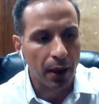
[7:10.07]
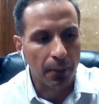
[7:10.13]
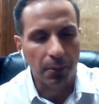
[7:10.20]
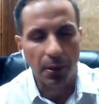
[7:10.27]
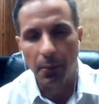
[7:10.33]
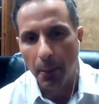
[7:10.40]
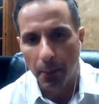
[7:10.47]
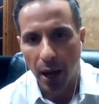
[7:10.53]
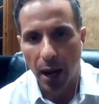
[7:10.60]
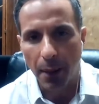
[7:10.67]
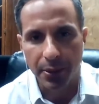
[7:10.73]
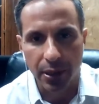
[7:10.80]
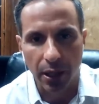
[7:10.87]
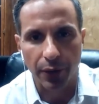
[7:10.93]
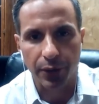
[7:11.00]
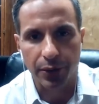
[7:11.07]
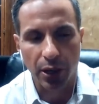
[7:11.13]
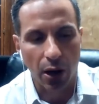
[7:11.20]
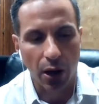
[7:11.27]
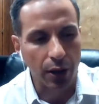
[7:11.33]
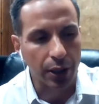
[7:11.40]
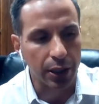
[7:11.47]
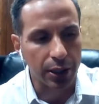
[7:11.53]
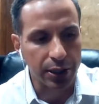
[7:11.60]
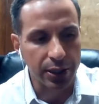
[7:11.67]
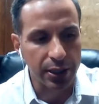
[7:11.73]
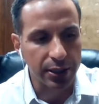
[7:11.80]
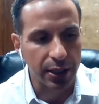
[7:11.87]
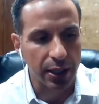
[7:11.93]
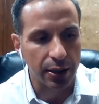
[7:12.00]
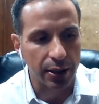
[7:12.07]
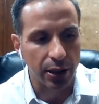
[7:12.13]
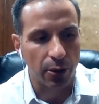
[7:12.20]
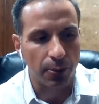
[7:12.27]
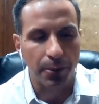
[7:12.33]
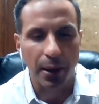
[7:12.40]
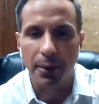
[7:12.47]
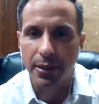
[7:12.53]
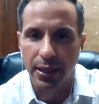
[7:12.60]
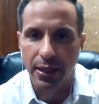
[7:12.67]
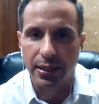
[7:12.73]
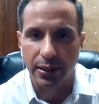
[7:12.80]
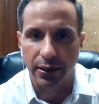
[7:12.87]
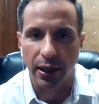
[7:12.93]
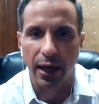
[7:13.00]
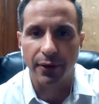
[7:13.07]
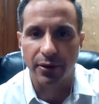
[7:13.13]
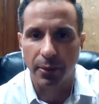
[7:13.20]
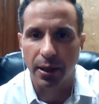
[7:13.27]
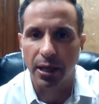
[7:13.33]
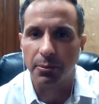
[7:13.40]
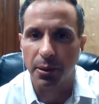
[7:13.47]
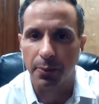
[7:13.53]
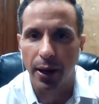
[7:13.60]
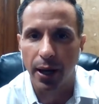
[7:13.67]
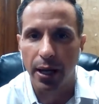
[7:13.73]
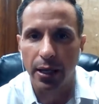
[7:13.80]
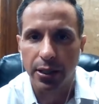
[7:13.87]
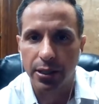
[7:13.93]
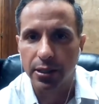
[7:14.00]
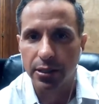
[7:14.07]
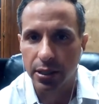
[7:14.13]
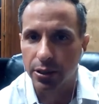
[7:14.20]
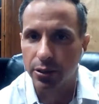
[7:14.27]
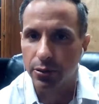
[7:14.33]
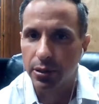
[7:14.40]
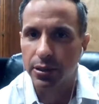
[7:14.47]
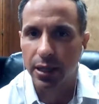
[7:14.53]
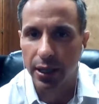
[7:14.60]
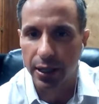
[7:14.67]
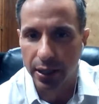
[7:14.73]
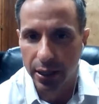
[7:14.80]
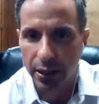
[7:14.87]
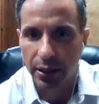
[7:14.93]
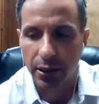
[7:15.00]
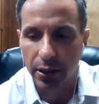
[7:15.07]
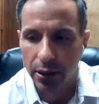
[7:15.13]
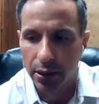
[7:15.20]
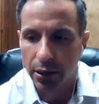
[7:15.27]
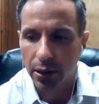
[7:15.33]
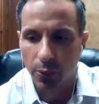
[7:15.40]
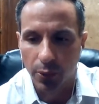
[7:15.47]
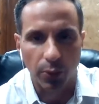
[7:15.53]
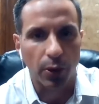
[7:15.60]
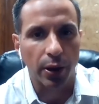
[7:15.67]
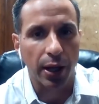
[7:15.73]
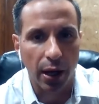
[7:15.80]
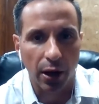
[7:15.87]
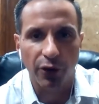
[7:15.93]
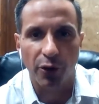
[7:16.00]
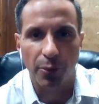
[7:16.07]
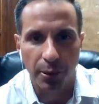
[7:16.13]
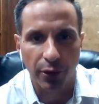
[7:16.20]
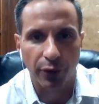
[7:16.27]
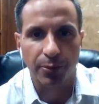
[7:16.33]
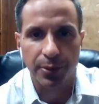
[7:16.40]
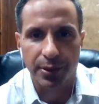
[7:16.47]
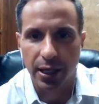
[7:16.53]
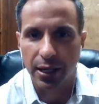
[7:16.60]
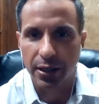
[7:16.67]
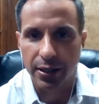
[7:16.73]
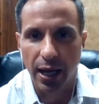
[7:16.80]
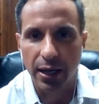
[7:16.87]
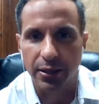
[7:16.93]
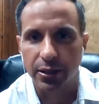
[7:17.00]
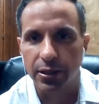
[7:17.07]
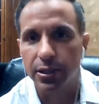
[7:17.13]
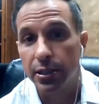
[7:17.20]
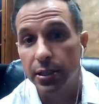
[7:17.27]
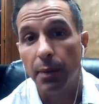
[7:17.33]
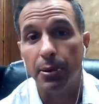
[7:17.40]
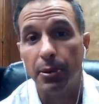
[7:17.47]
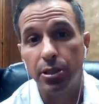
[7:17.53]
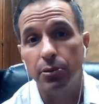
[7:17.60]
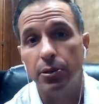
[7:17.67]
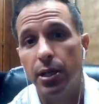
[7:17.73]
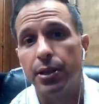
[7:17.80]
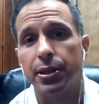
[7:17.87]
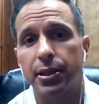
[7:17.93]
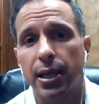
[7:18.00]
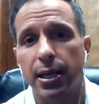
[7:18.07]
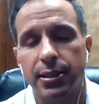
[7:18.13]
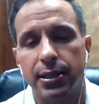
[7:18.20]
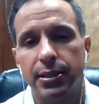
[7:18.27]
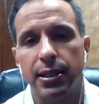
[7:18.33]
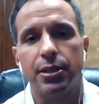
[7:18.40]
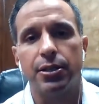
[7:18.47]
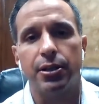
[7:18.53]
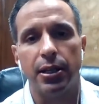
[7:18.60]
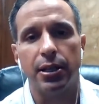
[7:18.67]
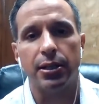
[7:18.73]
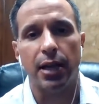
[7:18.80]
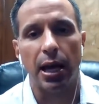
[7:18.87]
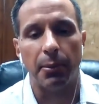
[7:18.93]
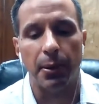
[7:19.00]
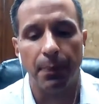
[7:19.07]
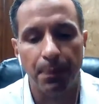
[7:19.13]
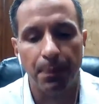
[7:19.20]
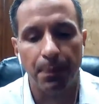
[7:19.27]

But my mom did all the talking, and she said, you know, baby, debts in life demand to be paid. She said, you just got hit with one hell of a bill from the state of Texas. She said, but you did the things they said you did, Damon.